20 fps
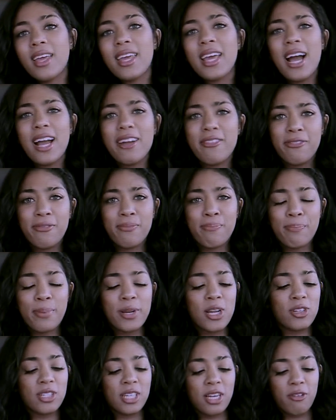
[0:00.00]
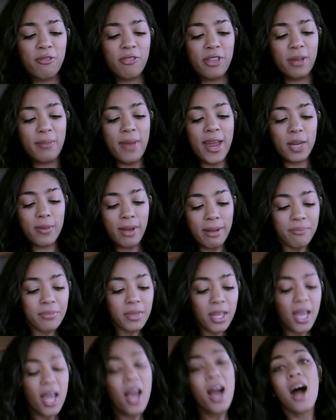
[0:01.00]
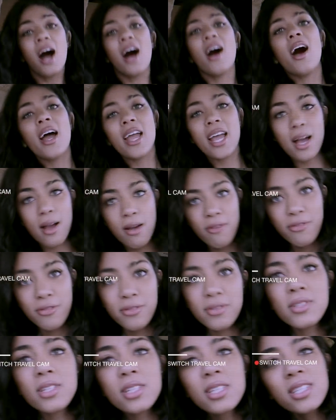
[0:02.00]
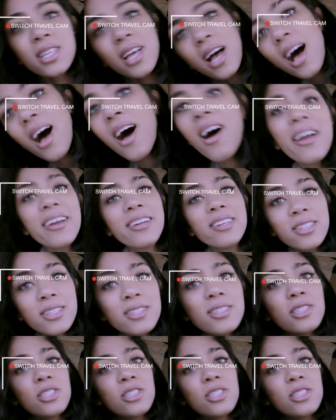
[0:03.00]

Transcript: Yeah, I bloody love them. Anyway, I have decided